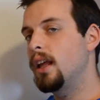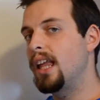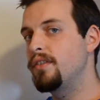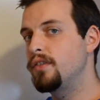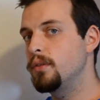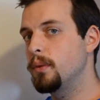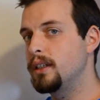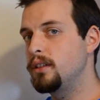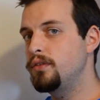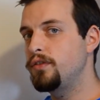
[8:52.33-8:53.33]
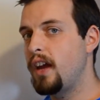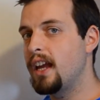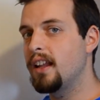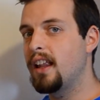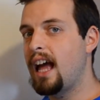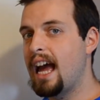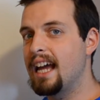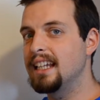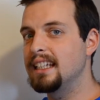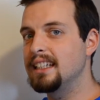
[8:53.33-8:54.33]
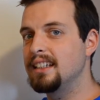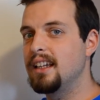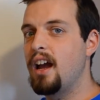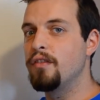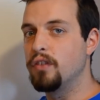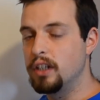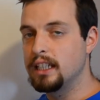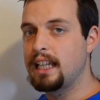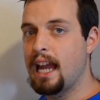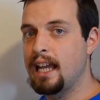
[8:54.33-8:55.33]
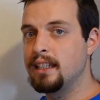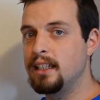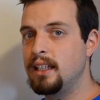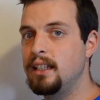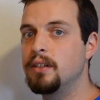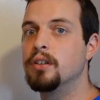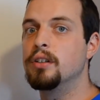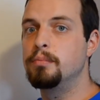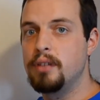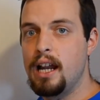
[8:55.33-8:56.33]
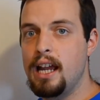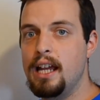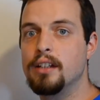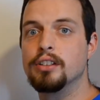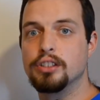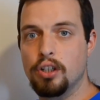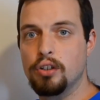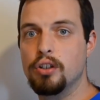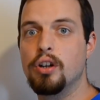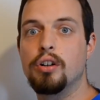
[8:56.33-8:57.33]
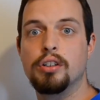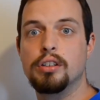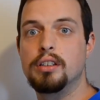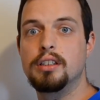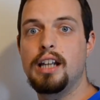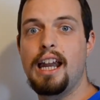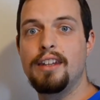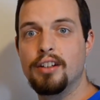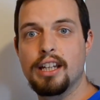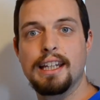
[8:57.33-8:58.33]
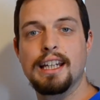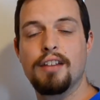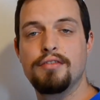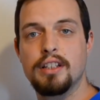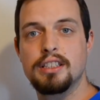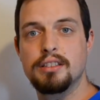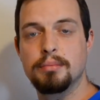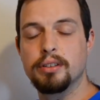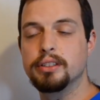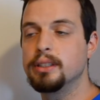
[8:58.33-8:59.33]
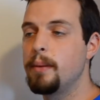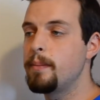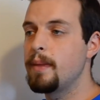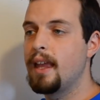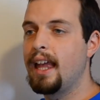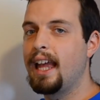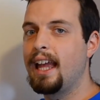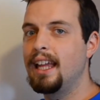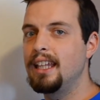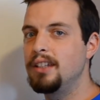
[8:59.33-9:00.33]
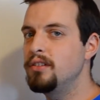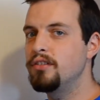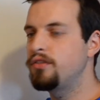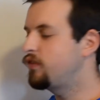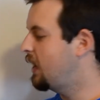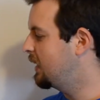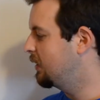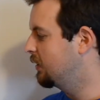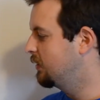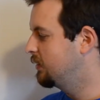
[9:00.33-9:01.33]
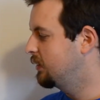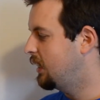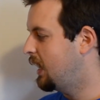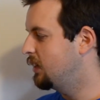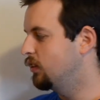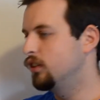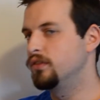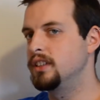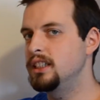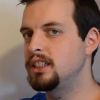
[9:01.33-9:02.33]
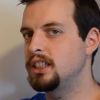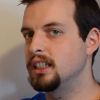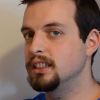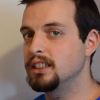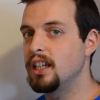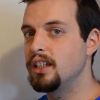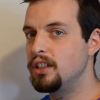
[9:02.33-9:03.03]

When you fail at avoiding candy or bread or soda or not getting enough vegetables, you didn't fail at all of these changes.